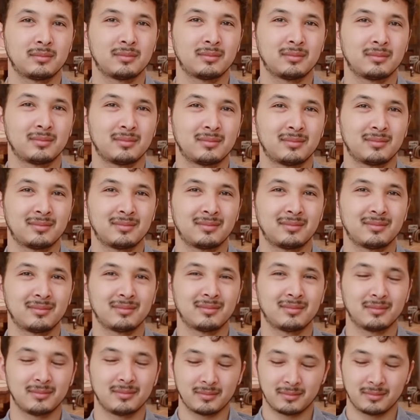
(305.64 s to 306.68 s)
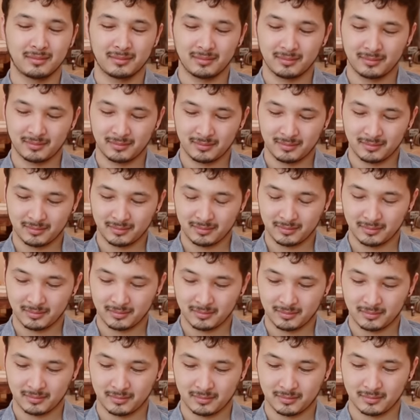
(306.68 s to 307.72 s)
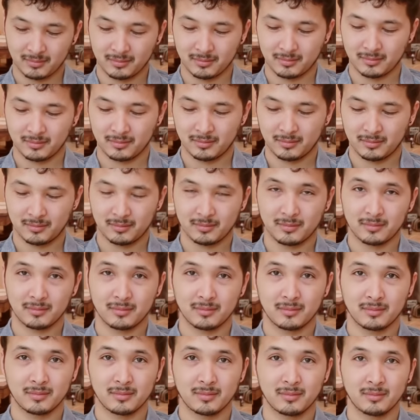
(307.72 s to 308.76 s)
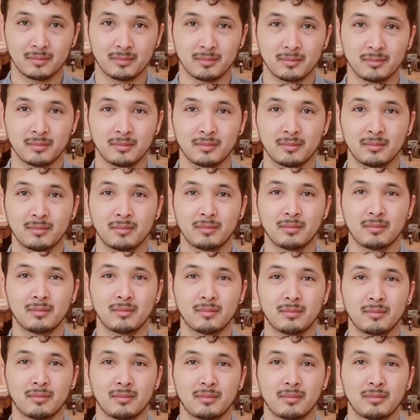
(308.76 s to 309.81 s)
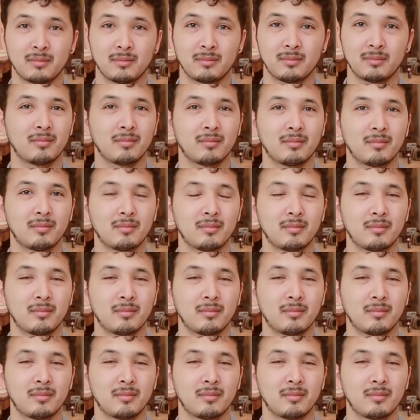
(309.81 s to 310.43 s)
This person isn't speaking.